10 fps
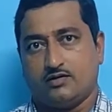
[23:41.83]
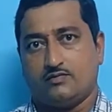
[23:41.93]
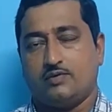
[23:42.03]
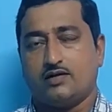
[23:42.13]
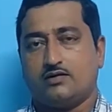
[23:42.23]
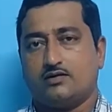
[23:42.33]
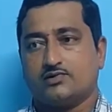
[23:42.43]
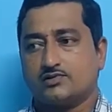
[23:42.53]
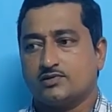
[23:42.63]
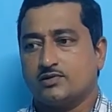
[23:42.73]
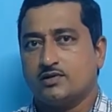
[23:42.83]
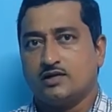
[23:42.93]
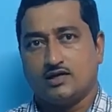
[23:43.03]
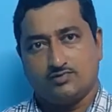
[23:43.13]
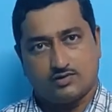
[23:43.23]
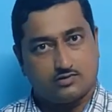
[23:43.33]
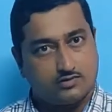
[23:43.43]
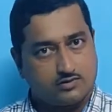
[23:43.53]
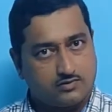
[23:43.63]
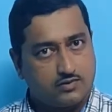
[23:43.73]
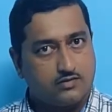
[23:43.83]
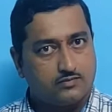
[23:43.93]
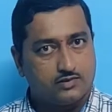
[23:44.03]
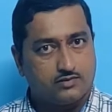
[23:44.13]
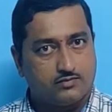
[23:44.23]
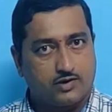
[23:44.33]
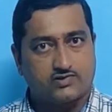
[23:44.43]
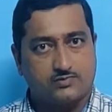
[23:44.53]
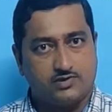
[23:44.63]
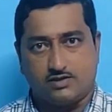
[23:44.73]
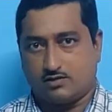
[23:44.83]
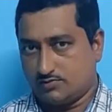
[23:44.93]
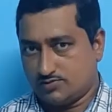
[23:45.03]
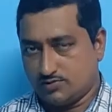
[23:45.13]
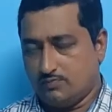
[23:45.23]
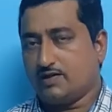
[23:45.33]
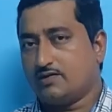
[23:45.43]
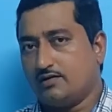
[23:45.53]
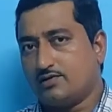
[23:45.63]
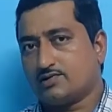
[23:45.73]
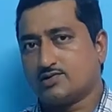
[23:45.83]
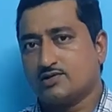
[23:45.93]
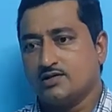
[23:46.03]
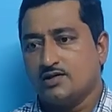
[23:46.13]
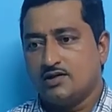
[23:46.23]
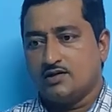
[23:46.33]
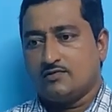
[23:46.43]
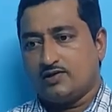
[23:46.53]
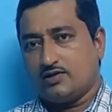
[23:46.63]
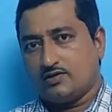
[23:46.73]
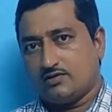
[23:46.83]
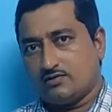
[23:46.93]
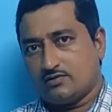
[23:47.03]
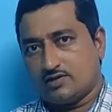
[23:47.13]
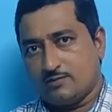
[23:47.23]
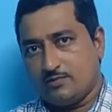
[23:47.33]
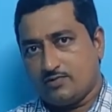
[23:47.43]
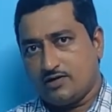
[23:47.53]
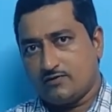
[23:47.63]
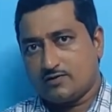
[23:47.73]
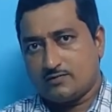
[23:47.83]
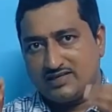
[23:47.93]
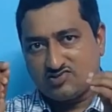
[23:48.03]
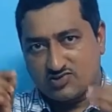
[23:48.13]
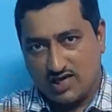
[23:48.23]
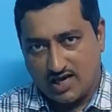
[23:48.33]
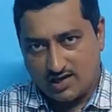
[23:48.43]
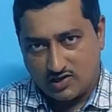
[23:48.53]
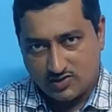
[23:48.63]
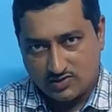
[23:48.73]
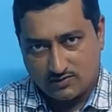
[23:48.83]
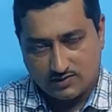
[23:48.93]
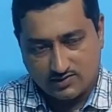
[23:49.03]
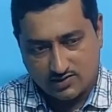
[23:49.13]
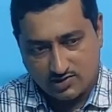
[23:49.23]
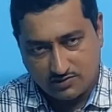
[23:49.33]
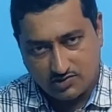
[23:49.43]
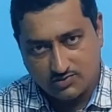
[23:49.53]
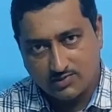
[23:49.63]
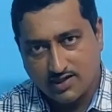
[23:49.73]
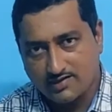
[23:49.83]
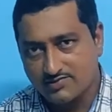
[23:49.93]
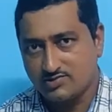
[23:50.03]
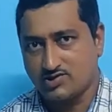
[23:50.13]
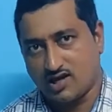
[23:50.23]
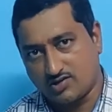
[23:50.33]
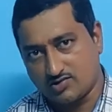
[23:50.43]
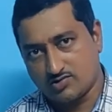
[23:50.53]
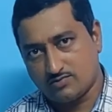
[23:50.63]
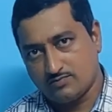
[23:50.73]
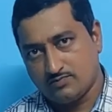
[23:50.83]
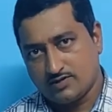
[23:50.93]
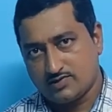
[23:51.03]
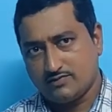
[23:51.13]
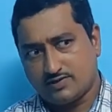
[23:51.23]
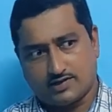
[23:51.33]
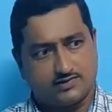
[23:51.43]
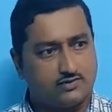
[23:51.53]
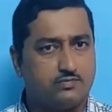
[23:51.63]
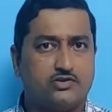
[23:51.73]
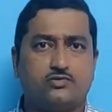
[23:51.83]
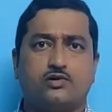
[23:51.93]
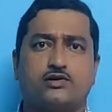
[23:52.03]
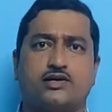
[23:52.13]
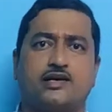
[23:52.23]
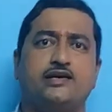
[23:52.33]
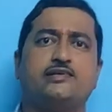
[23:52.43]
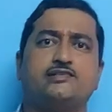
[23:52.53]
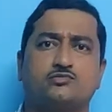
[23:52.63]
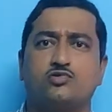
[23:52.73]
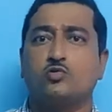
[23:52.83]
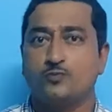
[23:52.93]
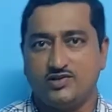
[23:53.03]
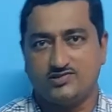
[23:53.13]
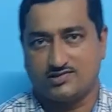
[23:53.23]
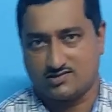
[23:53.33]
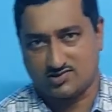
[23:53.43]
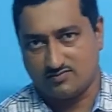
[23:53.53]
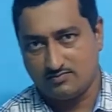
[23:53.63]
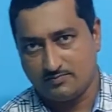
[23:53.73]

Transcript: Because even proximity also, because when the reporting verb says, the situation hasn't changed. Say for example, you are attending some group discussion.